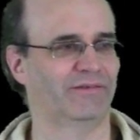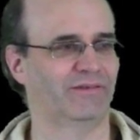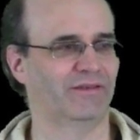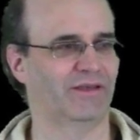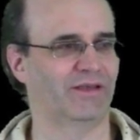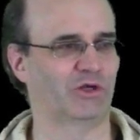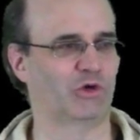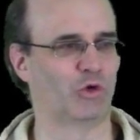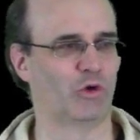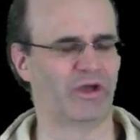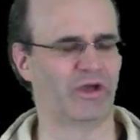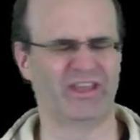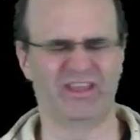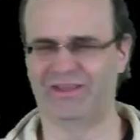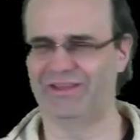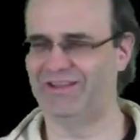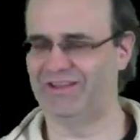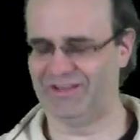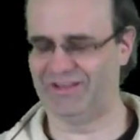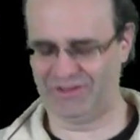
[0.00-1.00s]
going
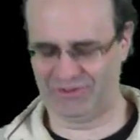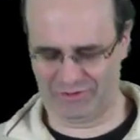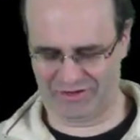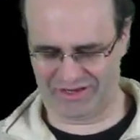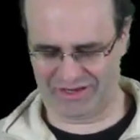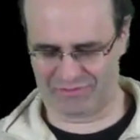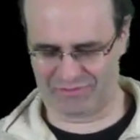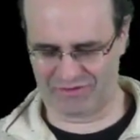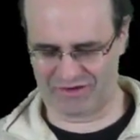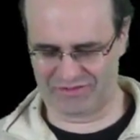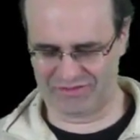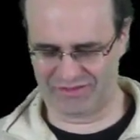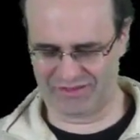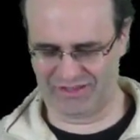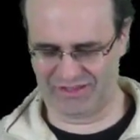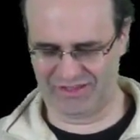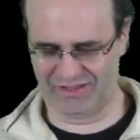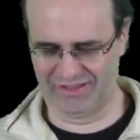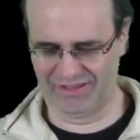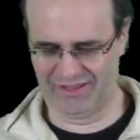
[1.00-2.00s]
around
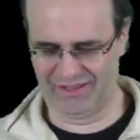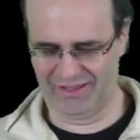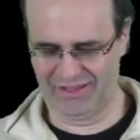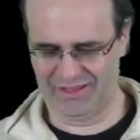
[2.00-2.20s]
the